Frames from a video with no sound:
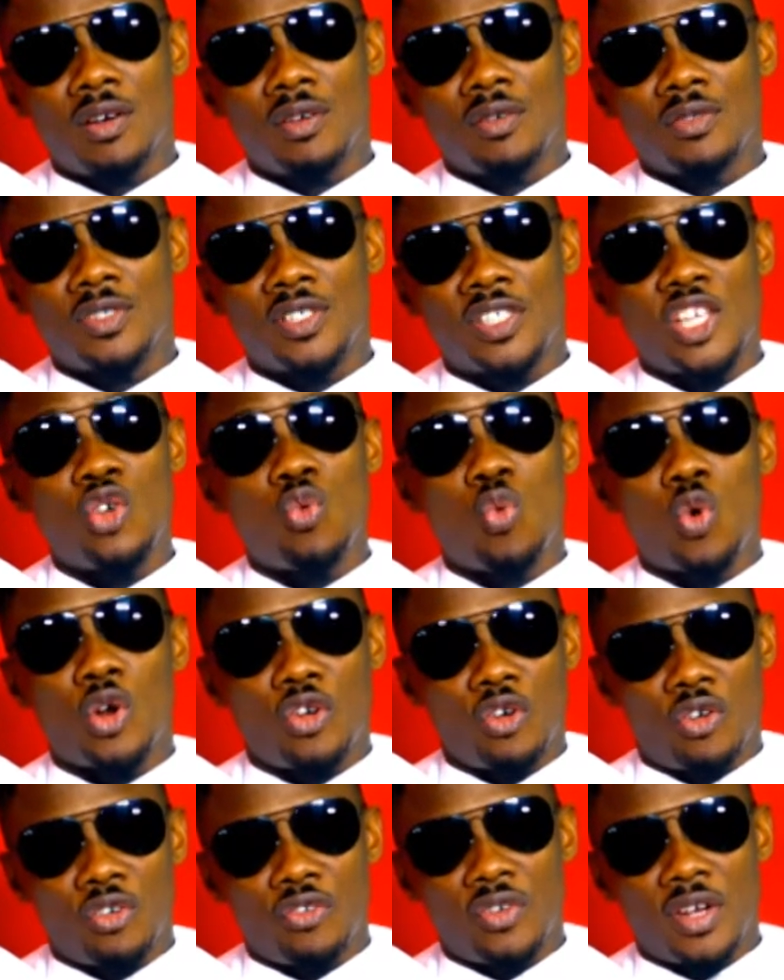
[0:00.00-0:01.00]

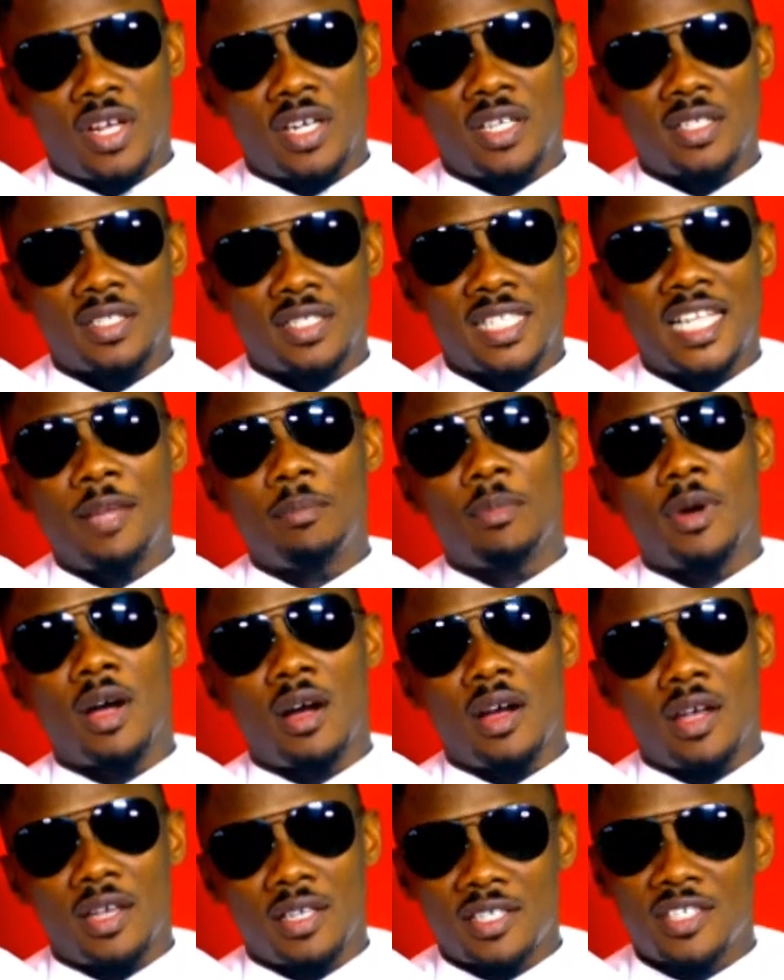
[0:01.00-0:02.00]
C100, Slim
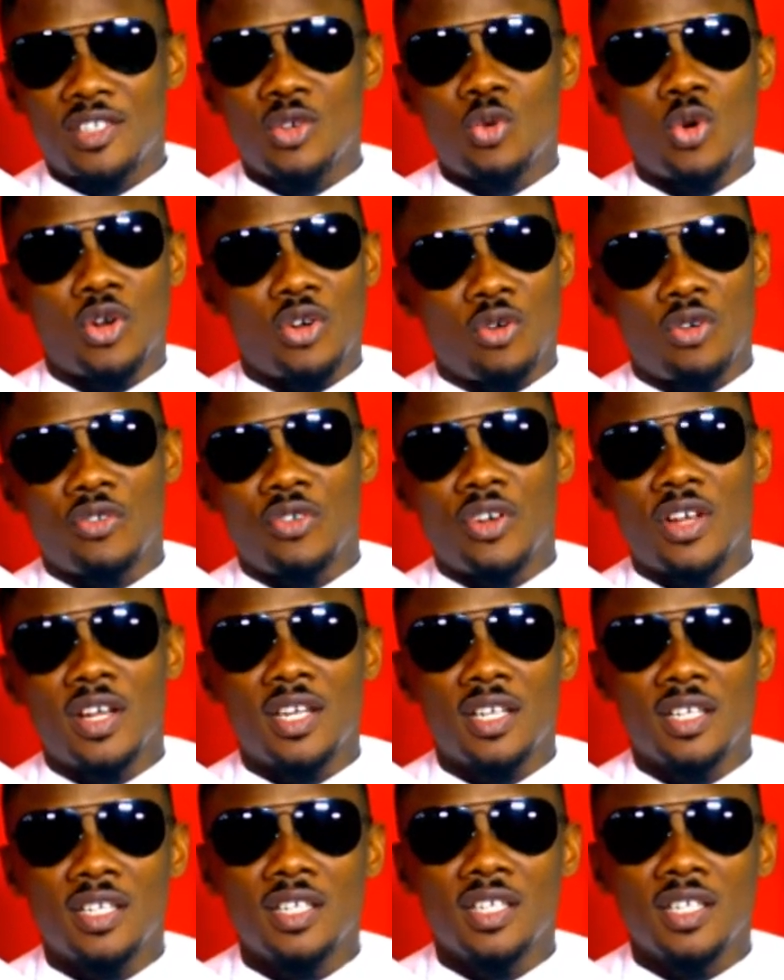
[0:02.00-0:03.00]
I C100.